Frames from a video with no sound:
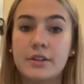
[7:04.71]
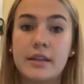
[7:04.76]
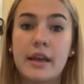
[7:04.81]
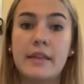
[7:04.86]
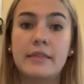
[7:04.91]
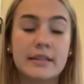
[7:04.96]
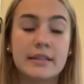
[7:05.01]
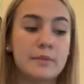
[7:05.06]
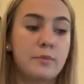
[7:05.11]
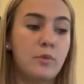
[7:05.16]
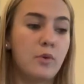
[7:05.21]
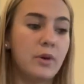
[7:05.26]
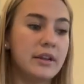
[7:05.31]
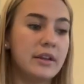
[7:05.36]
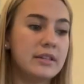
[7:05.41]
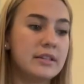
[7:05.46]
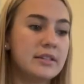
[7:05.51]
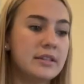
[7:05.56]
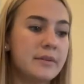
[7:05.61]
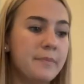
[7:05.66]
at this
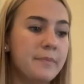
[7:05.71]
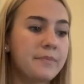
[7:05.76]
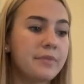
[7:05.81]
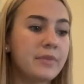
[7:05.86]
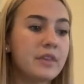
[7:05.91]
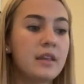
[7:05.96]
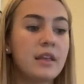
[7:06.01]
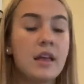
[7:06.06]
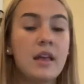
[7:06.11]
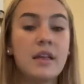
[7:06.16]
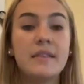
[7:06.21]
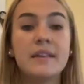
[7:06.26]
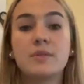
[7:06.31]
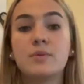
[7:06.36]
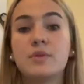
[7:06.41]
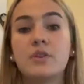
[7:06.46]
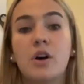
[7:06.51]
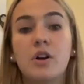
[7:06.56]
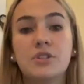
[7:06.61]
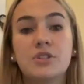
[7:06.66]
point. This
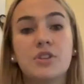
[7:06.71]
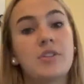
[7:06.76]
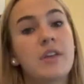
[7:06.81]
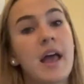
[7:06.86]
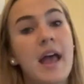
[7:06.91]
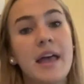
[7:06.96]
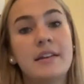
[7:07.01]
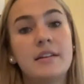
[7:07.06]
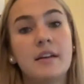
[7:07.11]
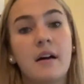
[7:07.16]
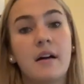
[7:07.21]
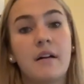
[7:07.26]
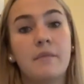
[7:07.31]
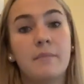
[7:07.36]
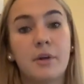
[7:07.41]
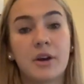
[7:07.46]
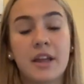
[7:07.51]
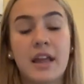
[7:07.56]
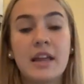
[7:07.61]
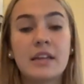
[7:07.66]
was also the end of
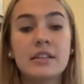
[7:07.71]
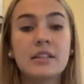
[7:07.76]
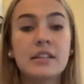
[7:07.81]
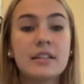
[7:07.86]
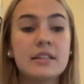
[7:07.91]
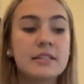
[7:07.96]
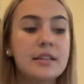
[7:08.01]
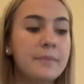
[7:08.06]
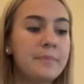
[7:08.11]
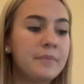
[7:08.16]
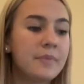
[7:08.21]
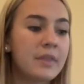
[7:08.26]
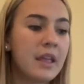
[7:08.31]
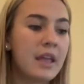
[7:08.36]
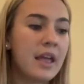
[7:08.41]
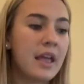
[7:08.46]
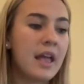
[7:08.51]
mercantilism.